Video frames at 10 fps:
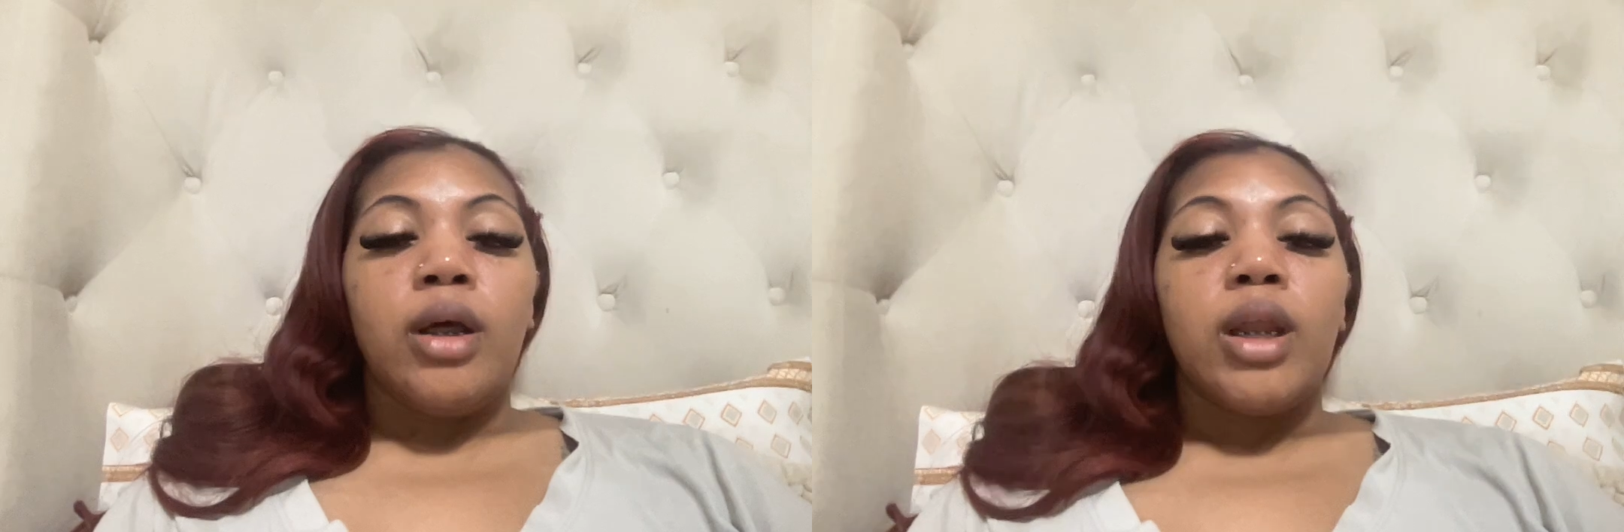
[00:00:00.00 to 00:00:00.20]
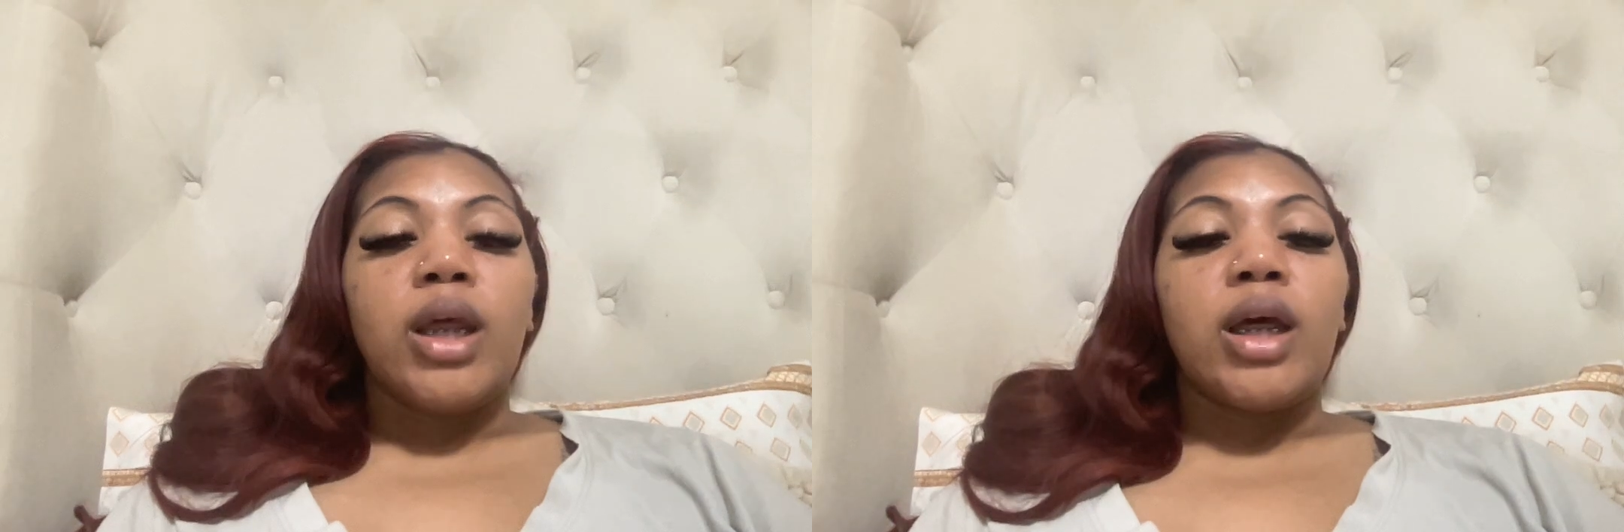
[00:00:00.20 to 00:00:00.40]

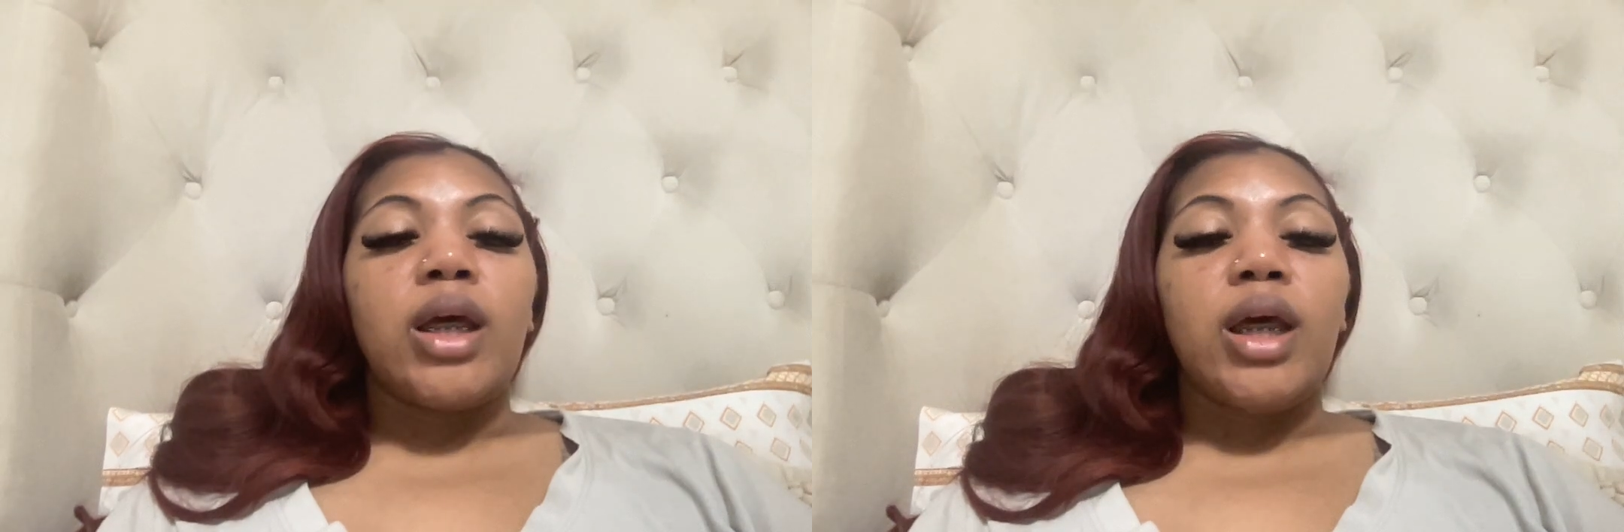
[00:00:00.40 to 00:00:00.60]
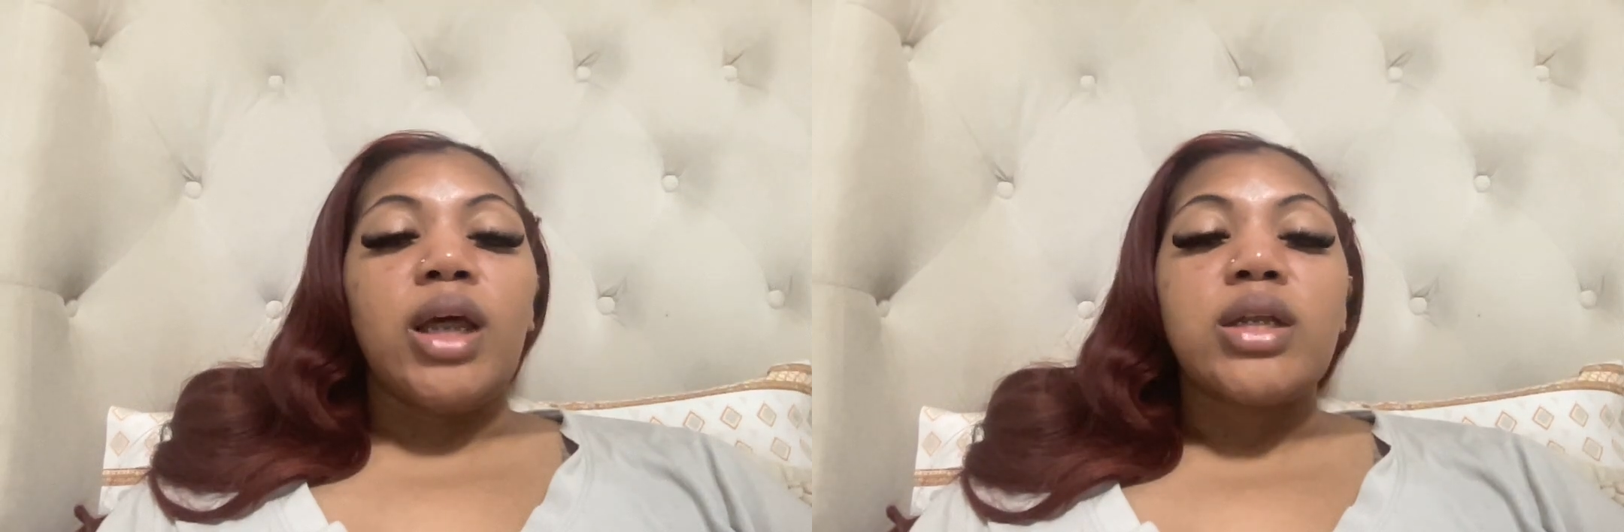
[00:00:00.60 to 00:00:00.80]
The
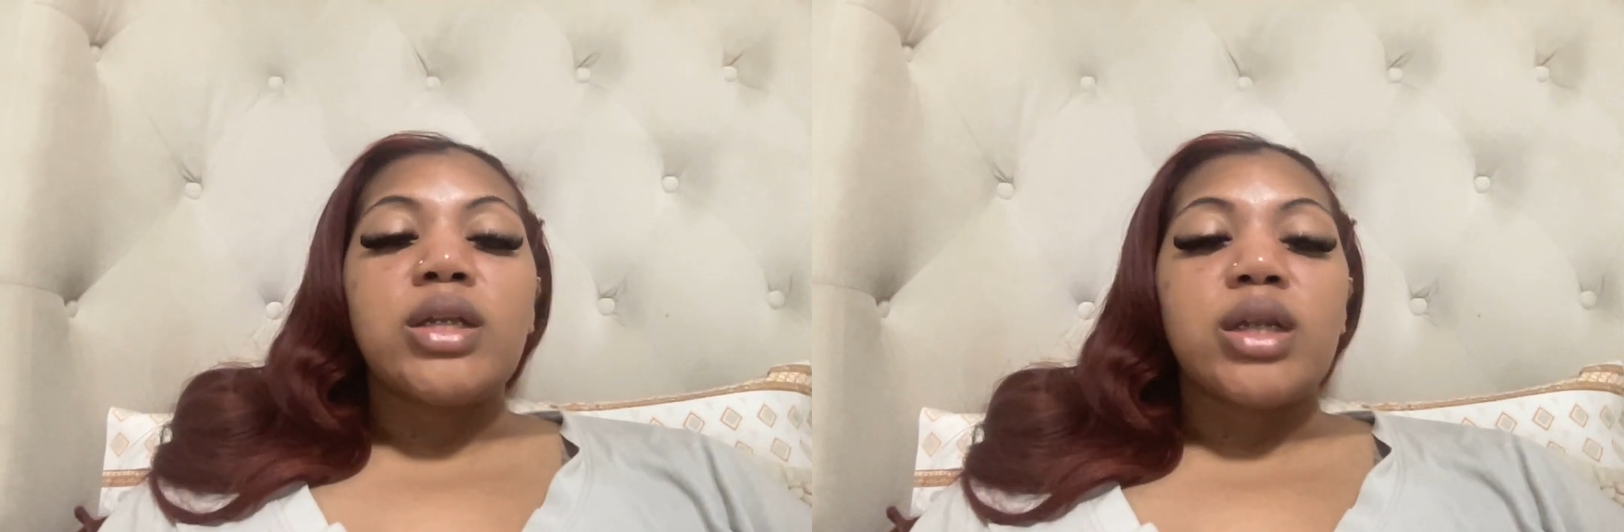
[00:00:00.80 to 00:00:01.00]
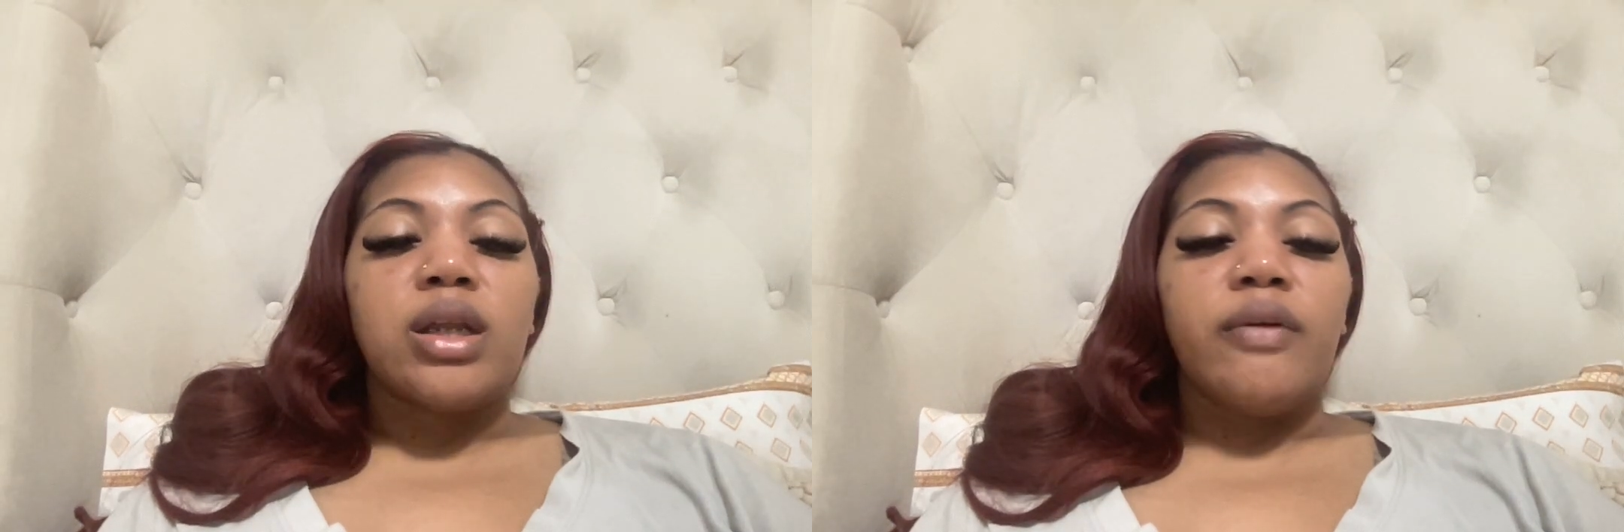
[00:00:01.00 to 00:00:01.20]
key is
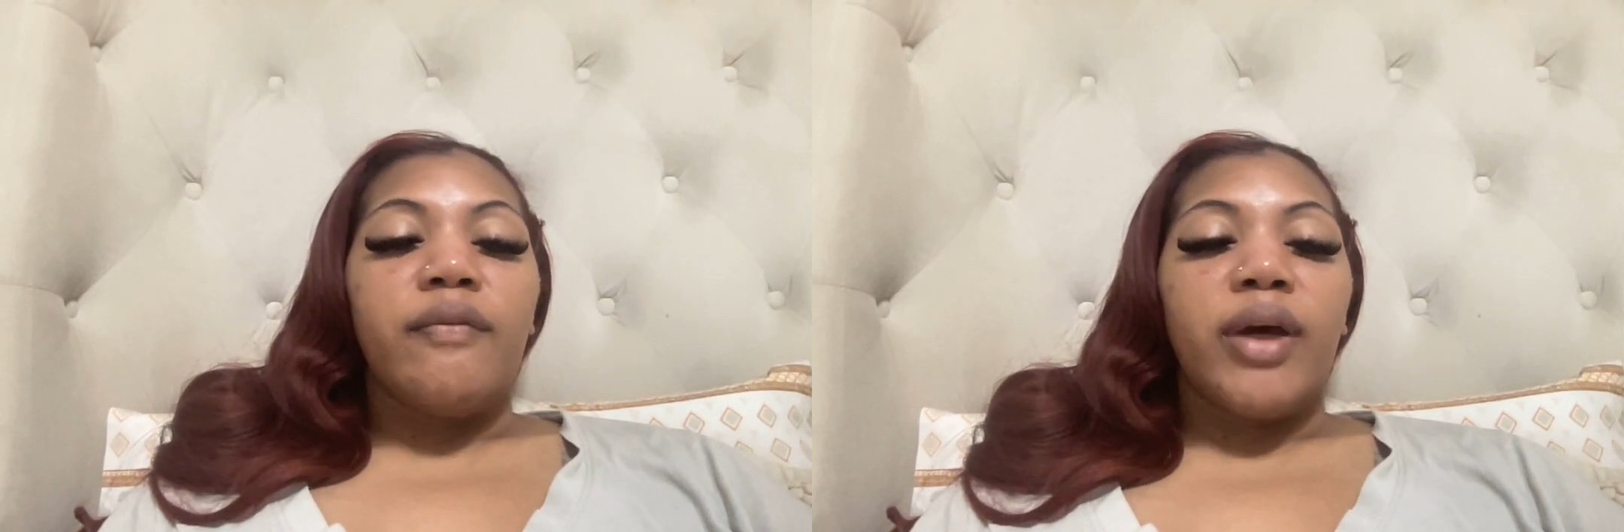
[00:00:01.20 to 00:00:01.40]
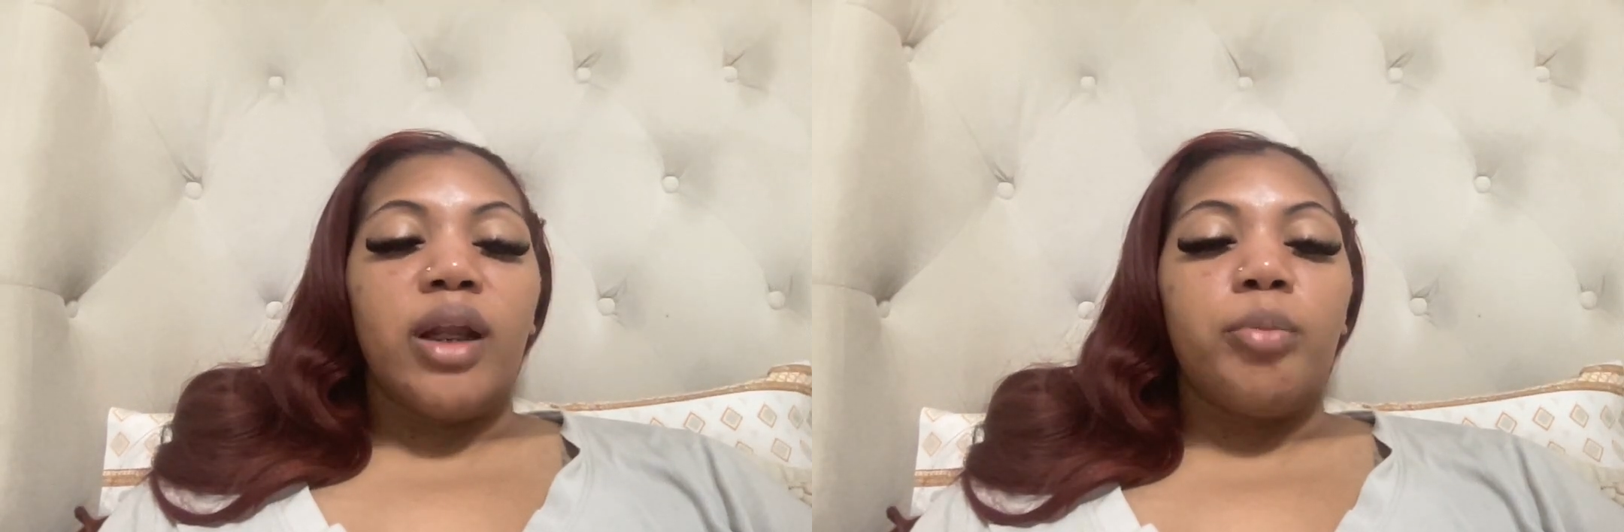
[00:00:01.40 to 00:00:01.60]
to
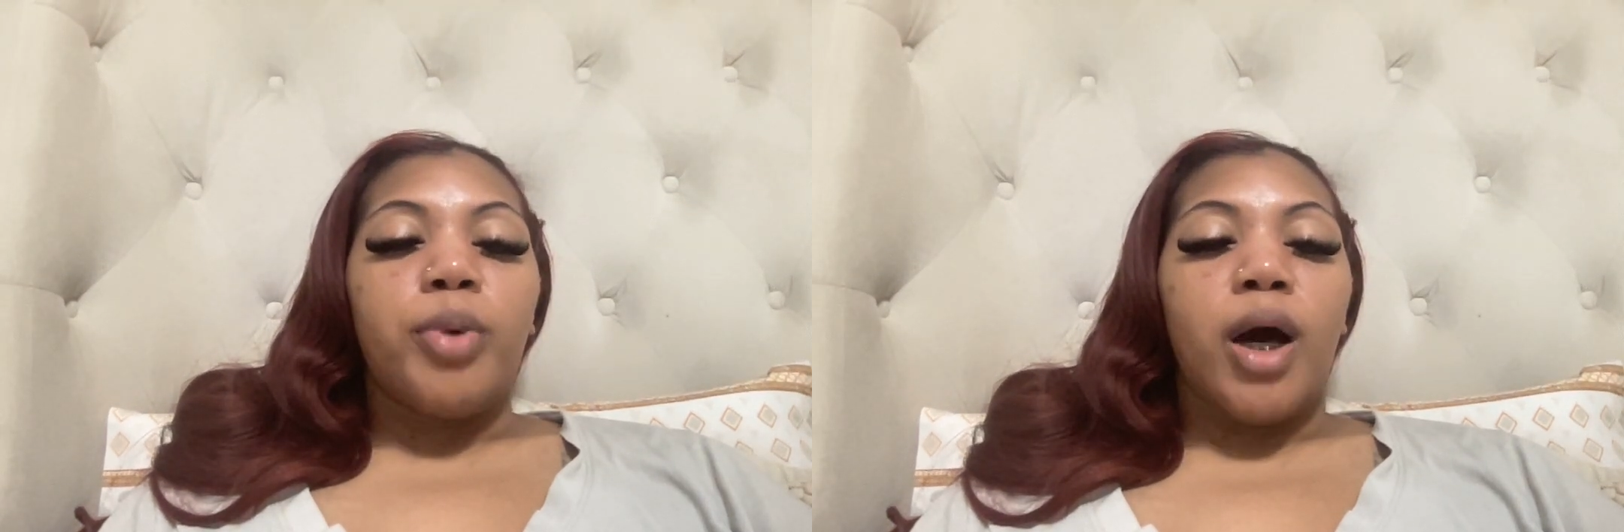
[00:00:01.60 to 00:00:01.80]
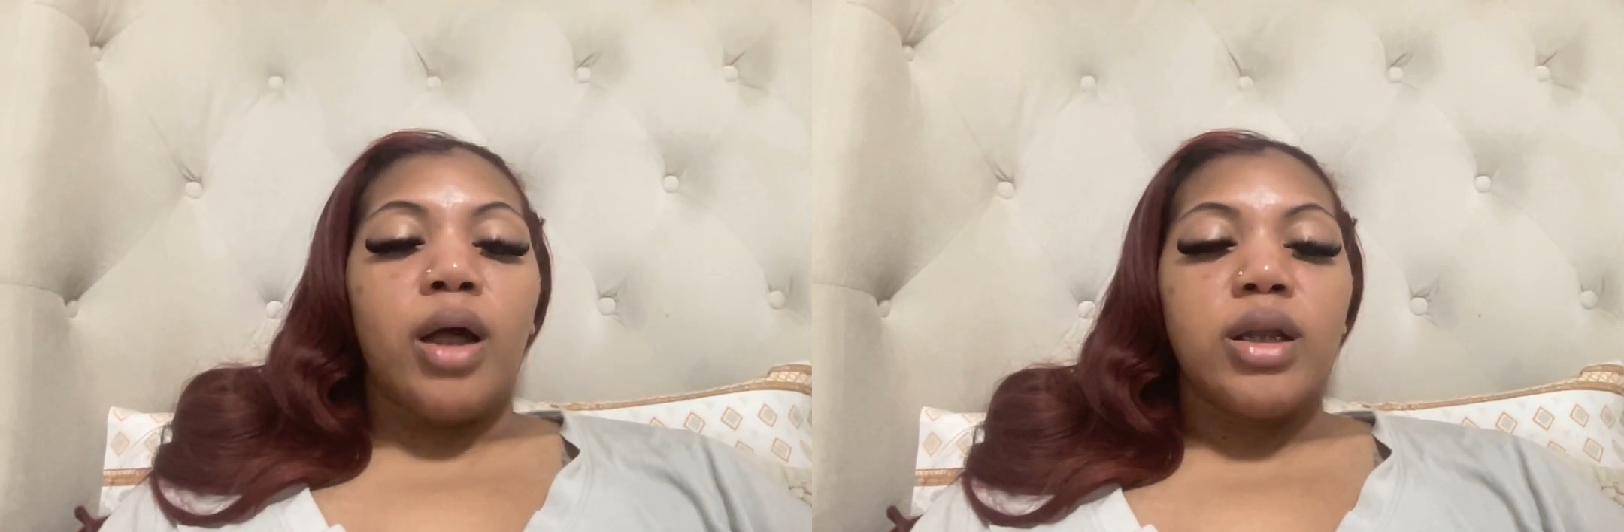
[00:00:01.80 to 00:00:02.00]
develop
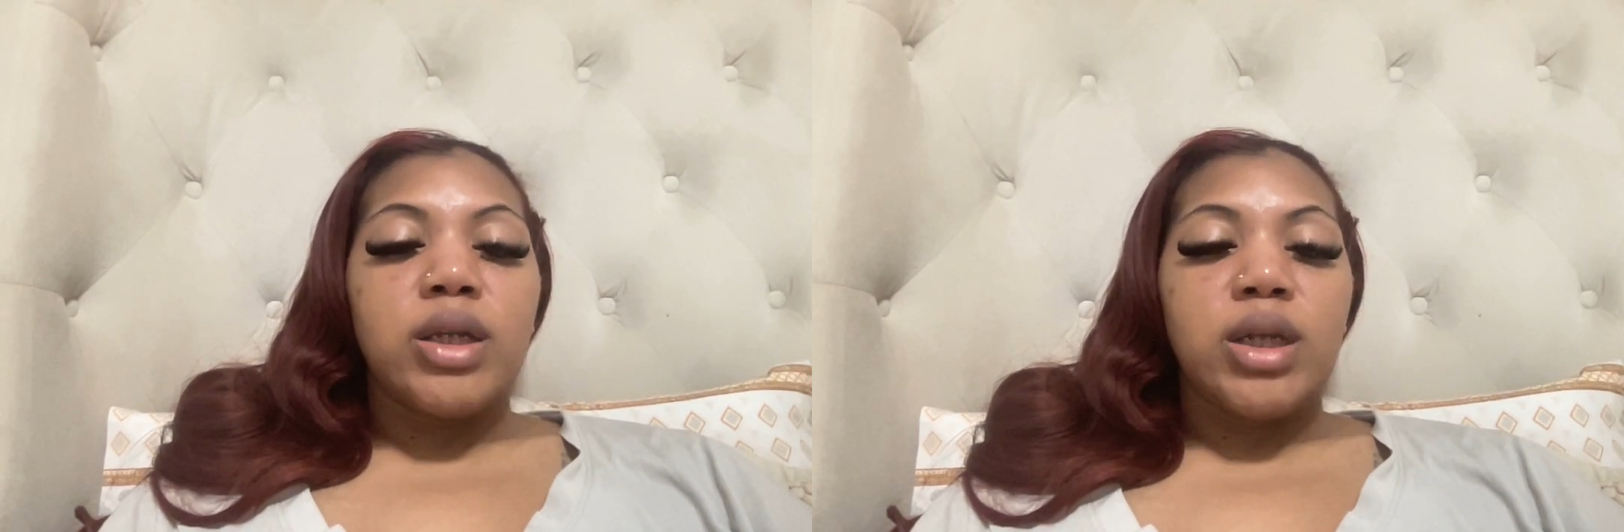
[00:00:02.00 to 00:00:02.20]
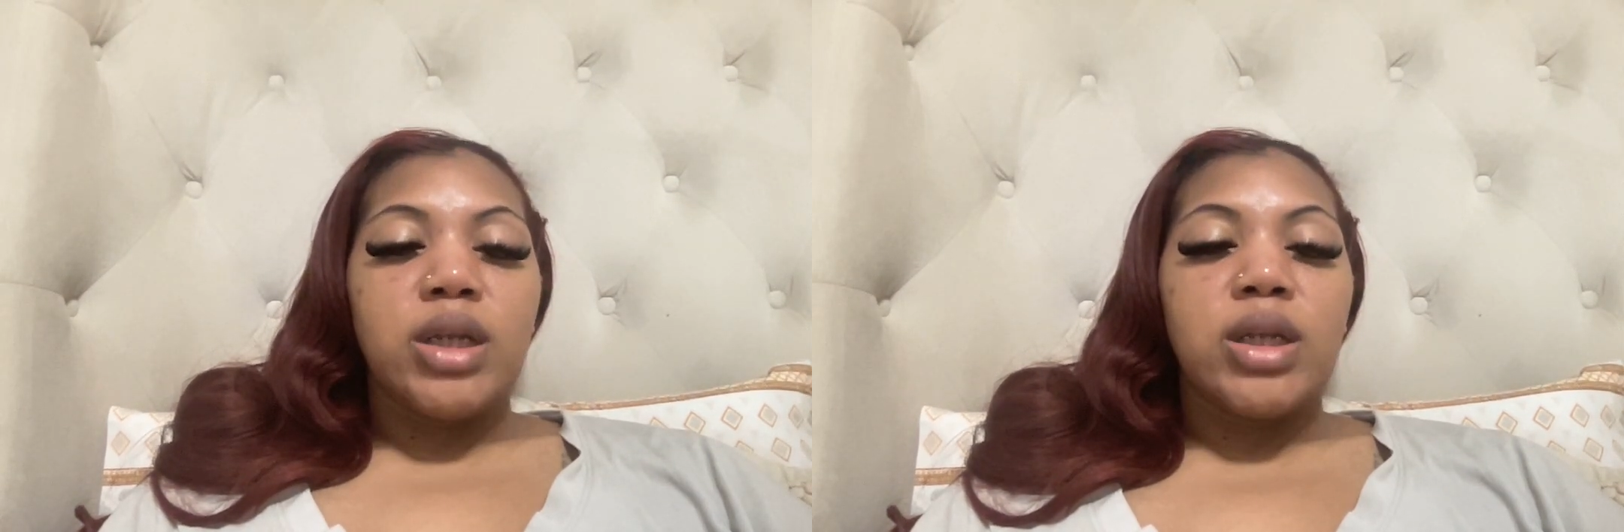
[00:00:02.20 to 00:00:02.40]
policies